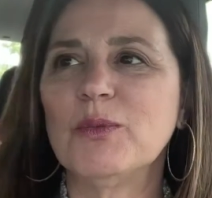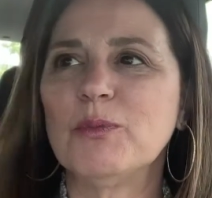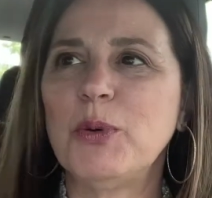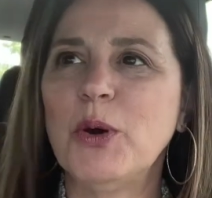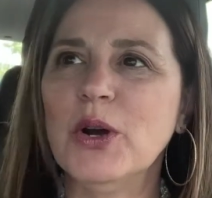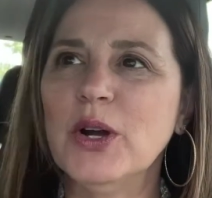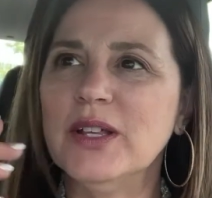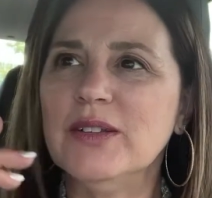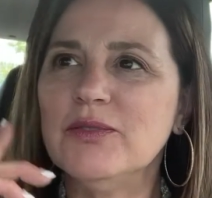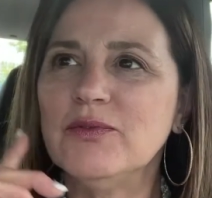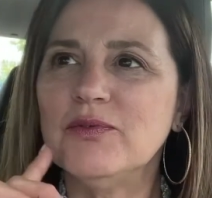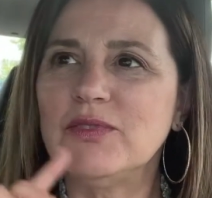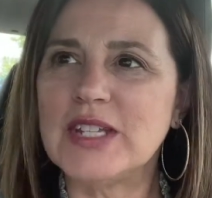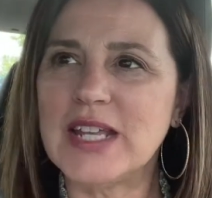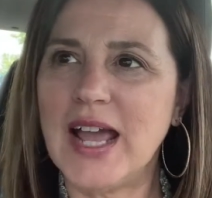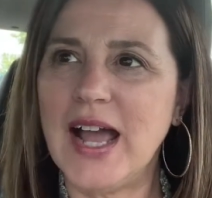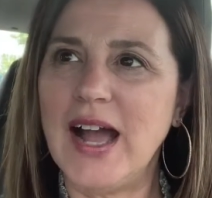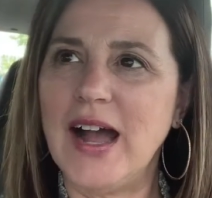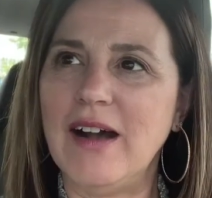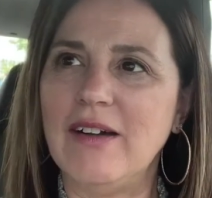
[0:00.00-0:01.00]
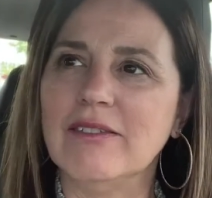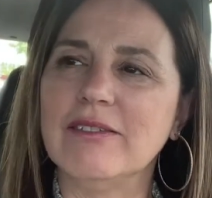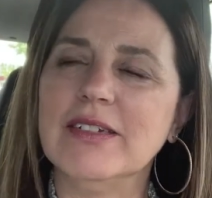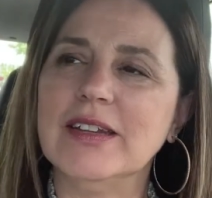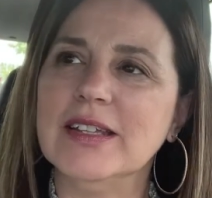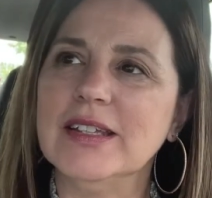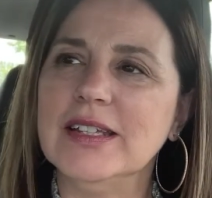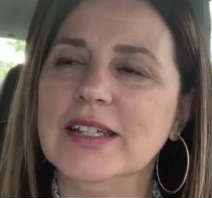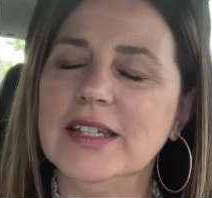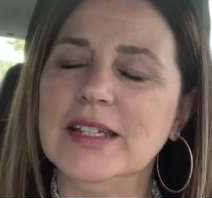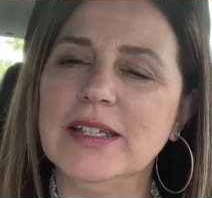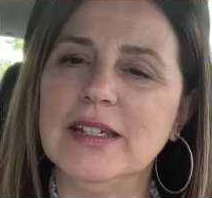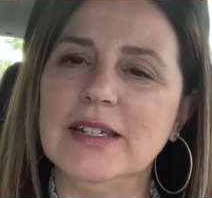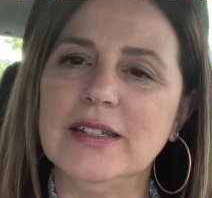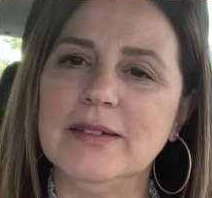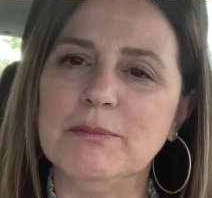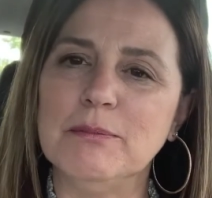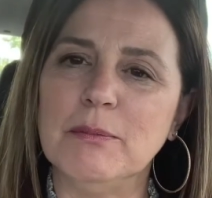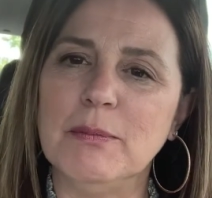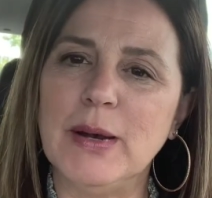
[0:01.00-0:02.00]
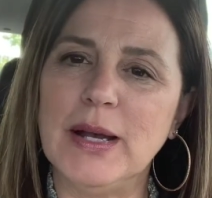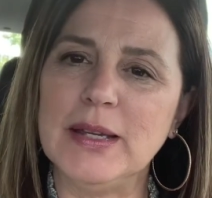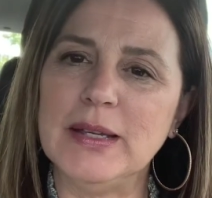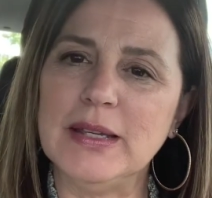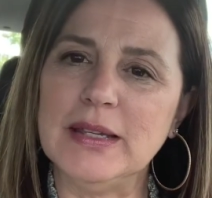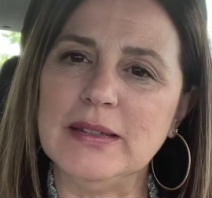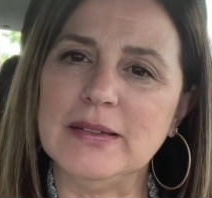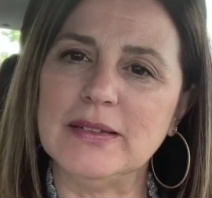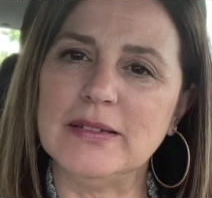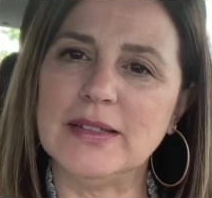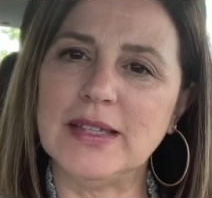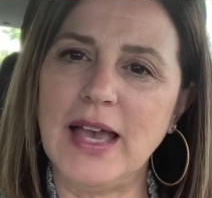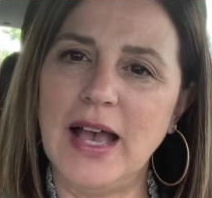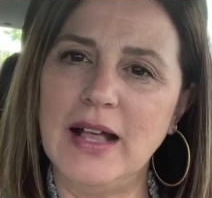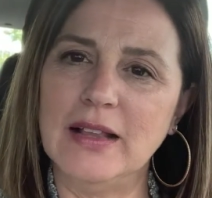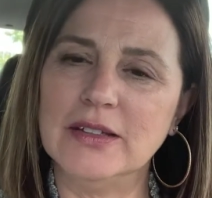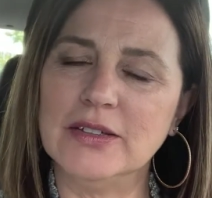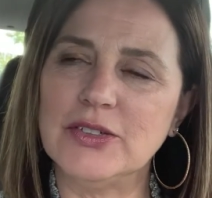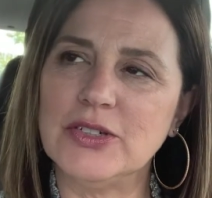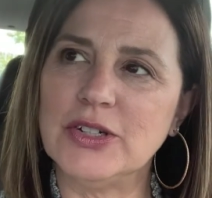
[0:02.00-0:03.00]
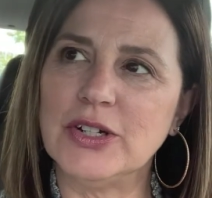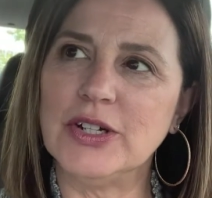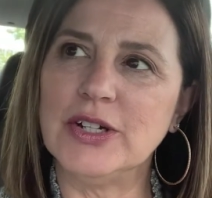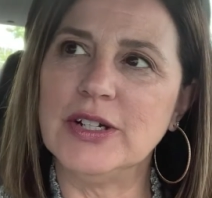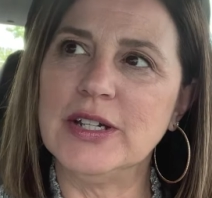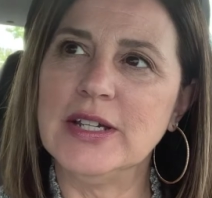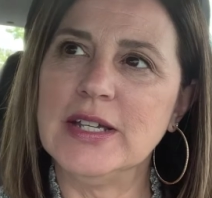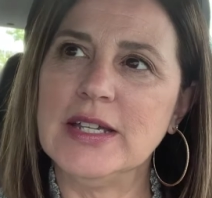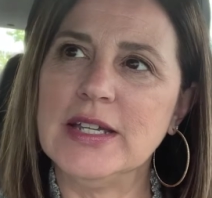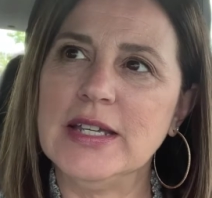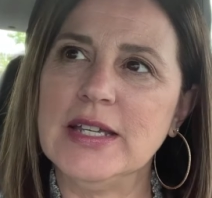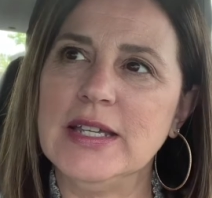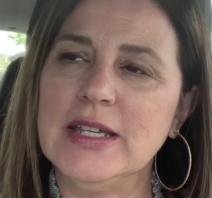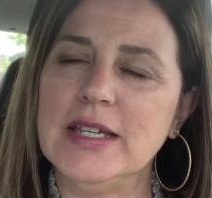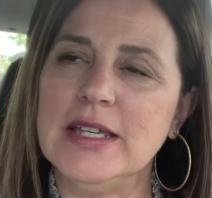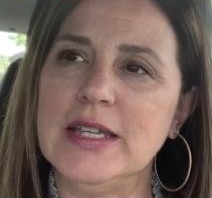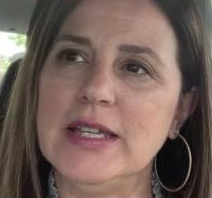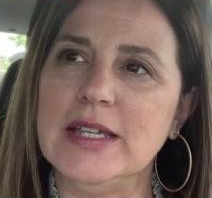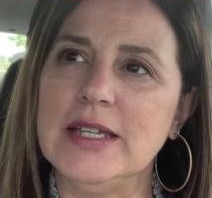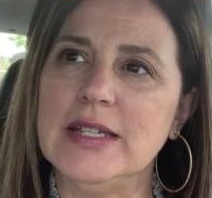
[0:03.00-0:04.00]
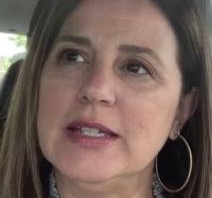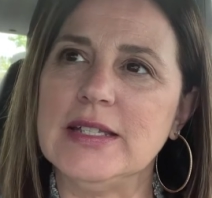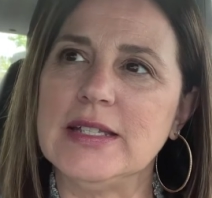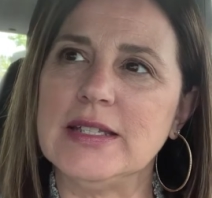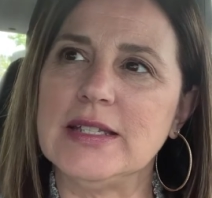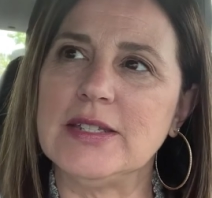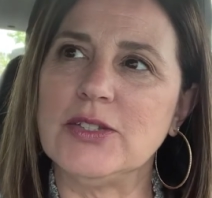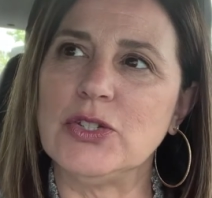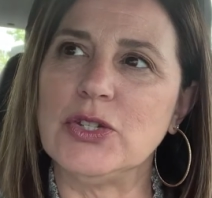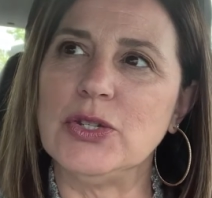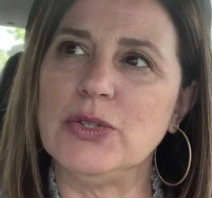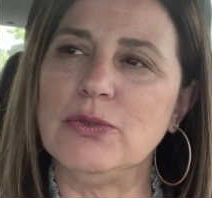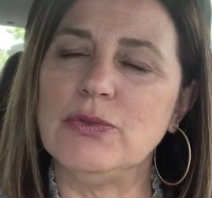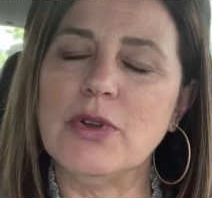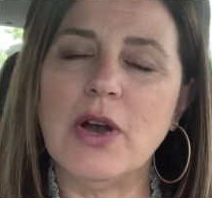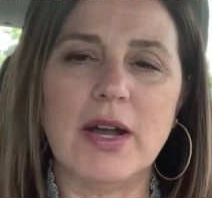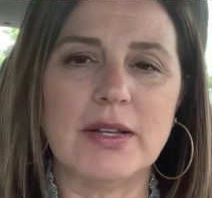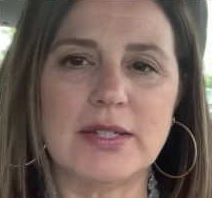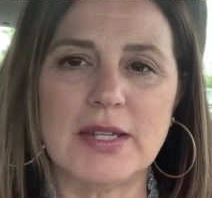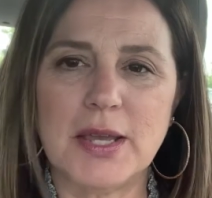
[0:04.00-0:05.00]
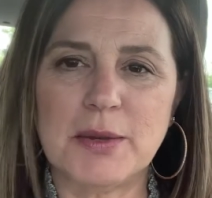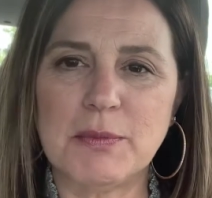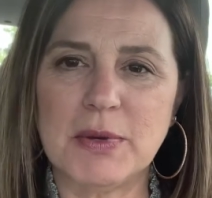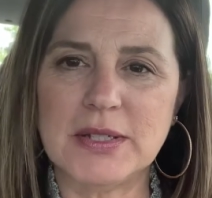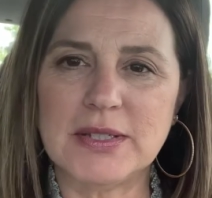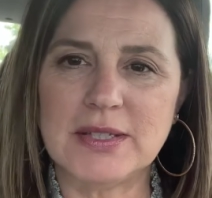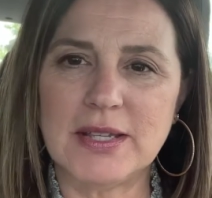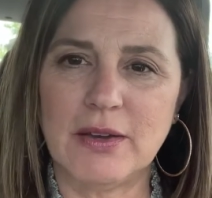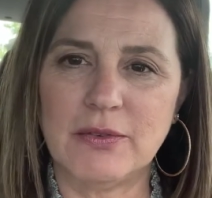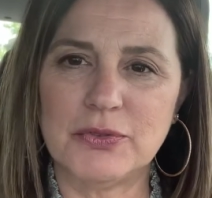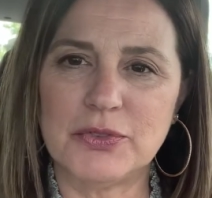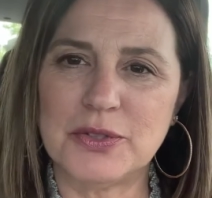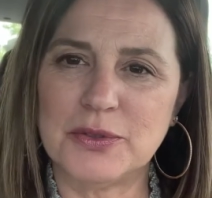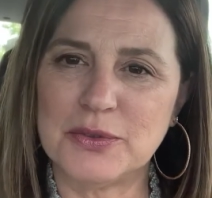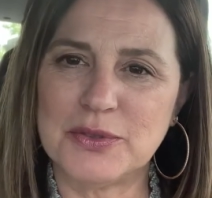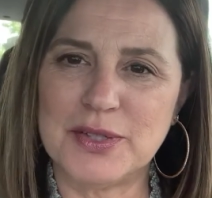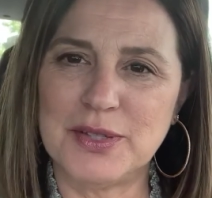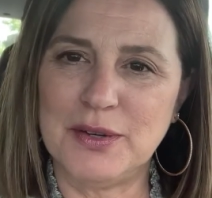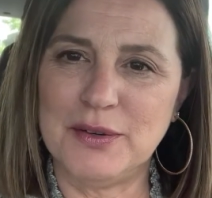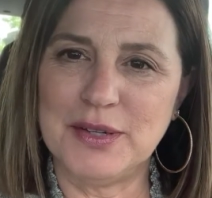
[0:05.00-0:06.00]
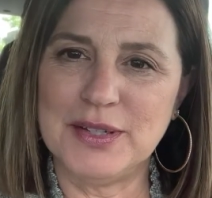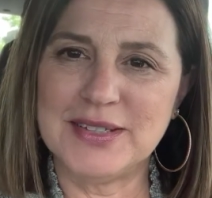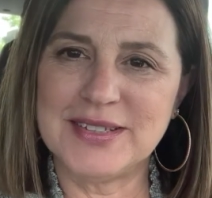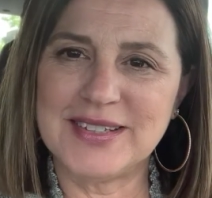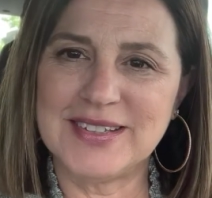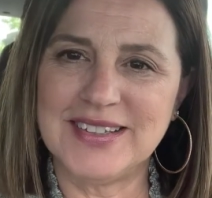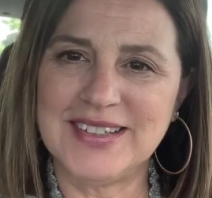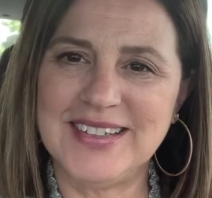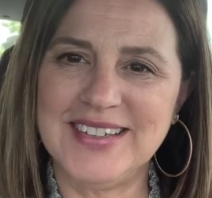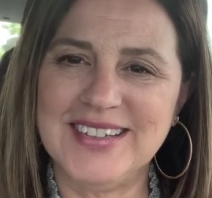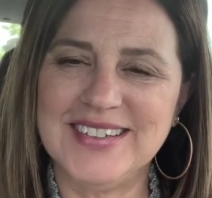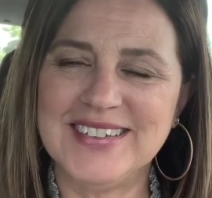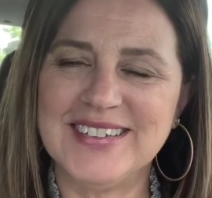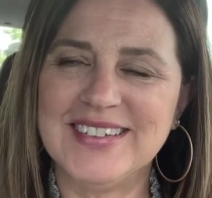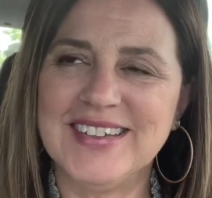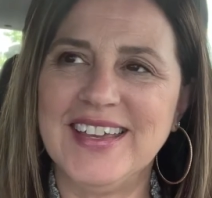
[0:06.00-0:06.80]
put down in my calendar is to not take myself so seriously.